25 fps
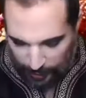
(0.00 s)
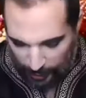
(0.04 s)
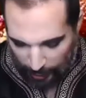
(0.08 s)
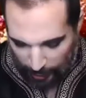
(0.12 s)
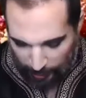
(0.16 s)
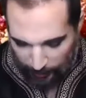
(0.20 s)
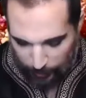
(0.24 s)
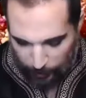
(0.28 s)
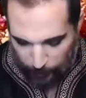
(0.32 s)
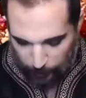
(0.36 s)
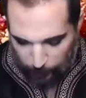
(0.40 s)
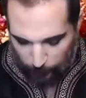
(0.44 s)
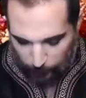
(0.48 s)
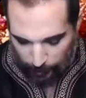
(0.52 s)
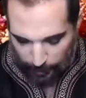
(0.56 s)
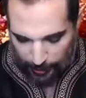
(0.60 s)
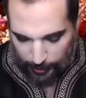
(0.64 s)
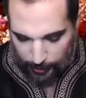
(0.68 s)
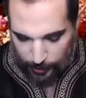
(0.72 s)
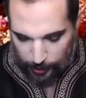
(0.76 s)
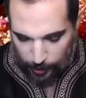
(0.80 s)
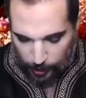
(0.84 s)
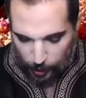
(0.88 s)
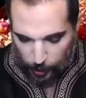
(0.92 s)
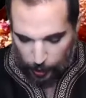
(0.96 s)
other
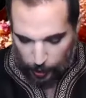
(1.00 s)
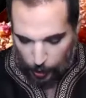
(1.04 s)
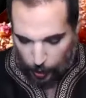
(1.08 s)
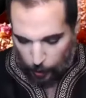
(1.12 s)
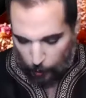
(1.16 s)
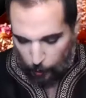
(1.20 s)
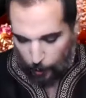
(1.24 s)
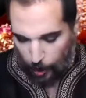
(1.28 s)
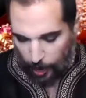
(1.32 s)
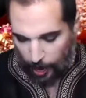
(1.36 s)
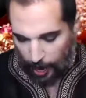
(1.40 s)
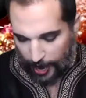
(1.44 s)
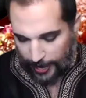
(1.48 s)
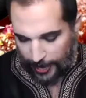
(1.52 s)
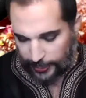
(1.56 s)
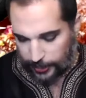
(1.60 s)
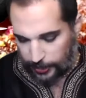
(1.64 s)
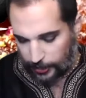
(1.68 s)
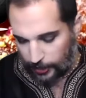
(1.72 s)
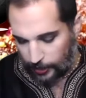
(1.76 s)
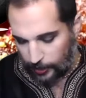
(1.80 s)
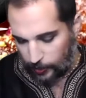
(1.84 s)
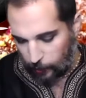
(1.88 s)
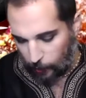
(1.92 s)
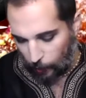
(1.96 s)
one where I
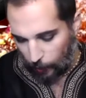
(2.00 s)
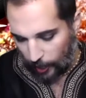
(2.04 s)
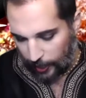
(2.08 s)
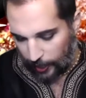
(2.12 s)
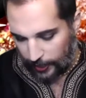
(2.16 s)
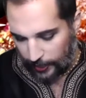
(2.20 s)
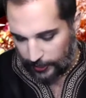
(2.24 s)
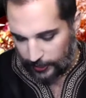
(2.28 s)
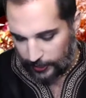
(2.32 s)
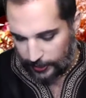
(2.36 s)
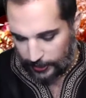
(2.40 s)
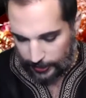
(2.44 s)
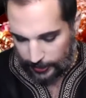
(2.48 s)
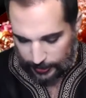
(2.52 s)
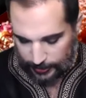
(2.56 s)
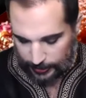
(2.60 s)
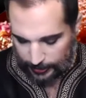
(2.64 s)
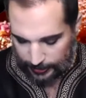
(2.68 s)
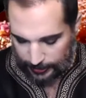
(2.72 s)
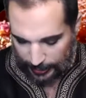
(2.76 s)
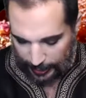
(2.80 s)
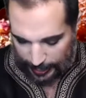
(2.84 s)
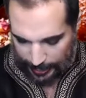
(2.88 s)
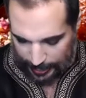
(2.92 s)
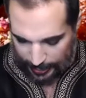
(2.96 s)
just wanted to
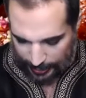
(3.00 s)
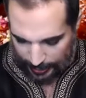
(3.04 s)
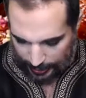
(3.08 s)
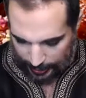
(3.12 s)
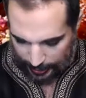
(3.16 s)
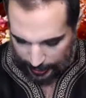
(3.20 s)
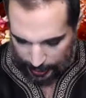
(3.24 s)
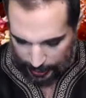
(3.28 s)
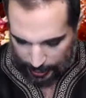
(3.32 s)
say,